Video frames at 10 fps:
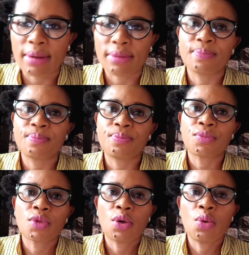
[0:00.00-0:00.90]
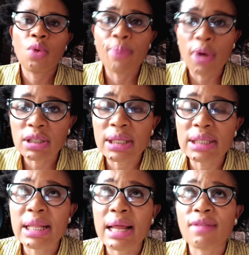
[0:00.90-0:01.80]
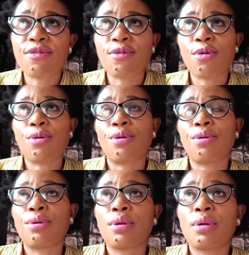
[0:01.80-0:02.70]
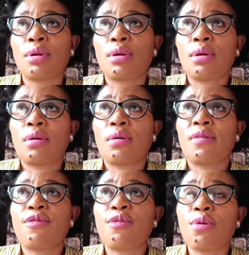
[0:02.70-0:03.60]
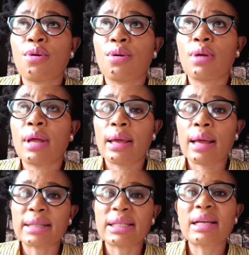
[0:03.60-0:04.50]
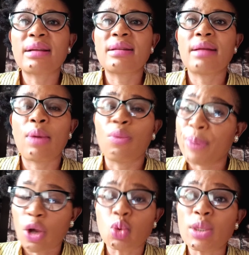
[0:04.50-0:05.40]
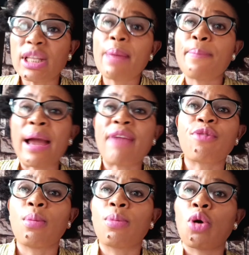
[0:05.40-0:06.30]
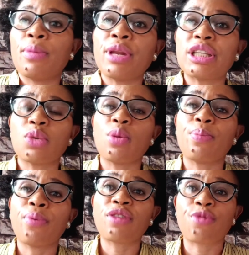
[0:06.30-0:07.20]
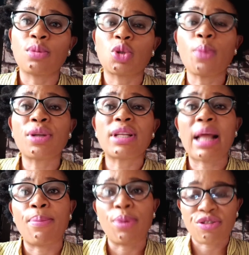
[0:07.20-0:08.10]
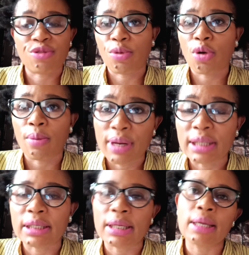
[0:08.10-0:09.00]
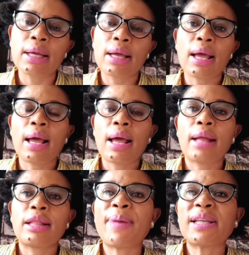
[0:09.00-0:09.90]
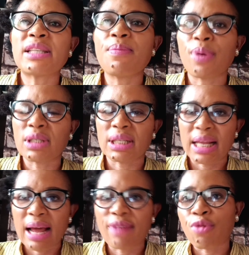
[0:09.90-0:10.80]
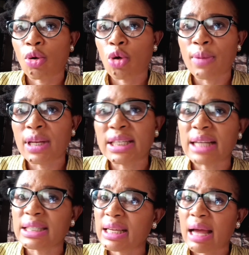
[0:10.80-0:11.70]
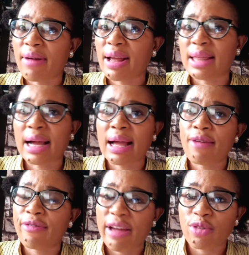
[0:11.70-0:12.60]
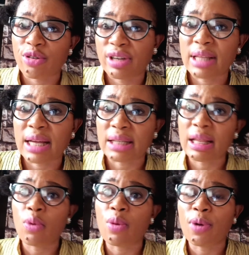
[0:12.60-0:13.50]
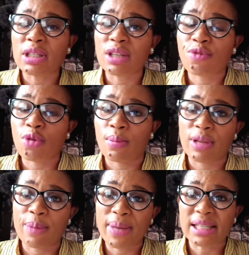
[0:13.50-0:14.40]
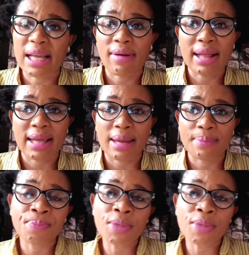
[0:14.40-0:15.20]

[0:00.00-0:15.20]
now, we bought this land because we didn't buy from community, we bought from somebody that bought from community. The person bought the land from community, I think around that kind, 500,000. Then we bought it from the person around there,